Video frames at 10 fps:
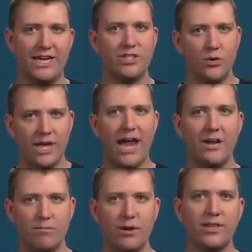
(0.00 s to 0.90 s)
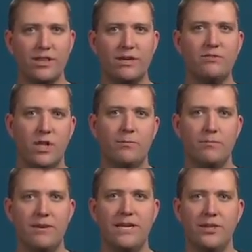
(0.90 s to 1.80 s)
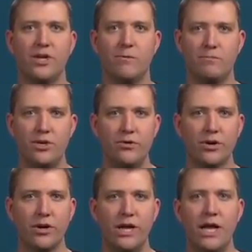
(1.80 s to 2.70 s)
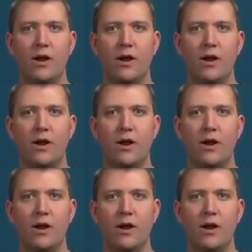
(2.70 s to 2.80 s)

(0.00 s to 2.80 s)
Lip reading: It's okay to bring the level up a bit in the computer.